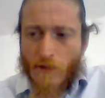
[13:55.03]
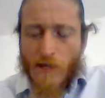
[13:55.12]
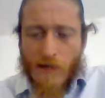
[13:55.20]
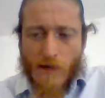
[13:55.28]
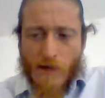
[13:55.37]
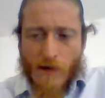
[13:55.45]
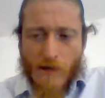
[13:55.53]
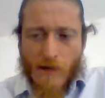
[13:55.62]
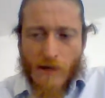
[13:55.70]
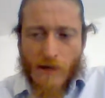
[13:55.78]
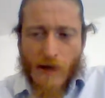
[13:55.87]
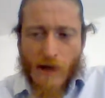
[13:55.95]
In
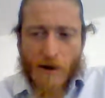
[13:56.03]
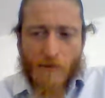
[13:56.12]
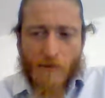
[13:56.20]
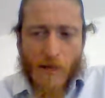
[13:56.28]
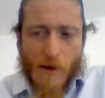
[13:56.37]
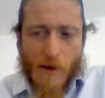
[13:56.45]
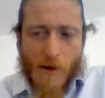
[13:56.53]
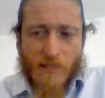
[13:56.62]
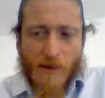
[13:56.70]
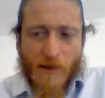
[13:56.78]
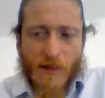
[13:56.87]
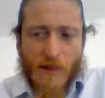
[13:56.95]
Ayurvedic
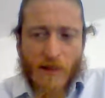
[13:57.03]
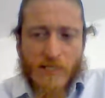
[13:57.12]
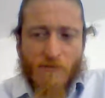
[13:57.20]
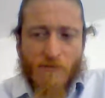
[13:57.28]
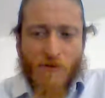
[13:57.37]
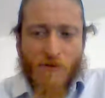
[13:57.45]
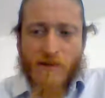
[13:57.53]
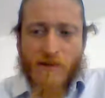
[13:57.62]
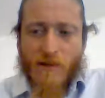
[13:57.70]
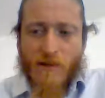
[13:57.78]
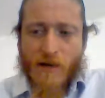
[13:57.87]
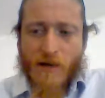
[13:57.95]
medicine, they classify that
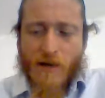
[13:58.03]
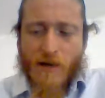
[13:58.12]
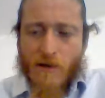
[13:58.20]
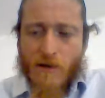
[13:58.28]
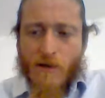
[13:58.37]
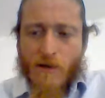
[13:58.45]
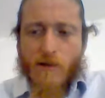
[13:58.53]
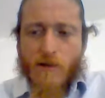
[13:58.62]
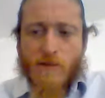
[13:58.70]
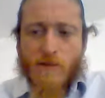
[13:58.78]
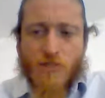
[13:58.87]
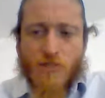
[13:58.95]
like
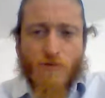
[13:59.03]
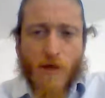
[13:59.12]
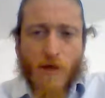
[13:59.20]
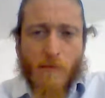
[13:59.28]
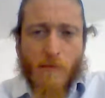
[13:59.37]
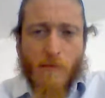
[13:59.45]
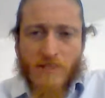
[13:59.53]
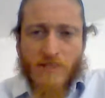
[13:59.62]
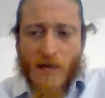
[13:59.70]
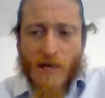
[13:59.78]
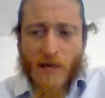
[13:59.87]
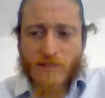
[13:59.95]
there's three main
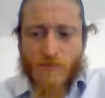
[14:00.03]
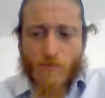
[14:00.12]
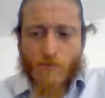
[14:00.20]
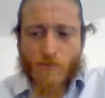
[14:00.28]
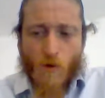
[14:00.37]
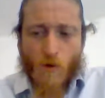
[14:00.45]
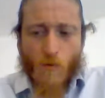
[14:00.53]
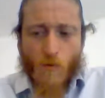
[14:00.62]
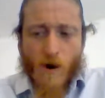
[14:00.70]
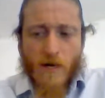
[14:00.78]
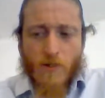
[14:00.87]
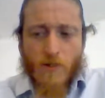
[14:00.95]
states.
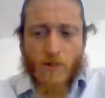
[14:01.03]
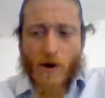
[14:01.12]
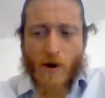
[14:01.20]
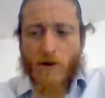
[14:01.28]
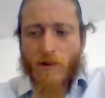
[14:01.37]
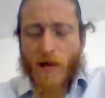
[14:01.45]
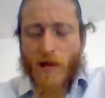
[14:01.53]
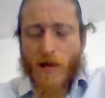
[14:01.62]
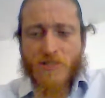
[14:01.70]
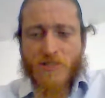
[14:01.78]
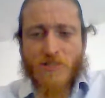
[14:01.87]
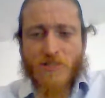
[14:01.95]
One is where you're like
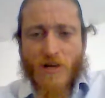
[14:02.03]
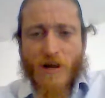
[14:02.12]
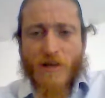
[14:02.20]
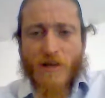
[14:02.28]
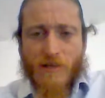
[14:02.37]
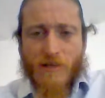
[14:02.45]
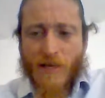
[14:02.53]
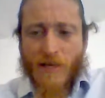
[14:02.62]
stuck and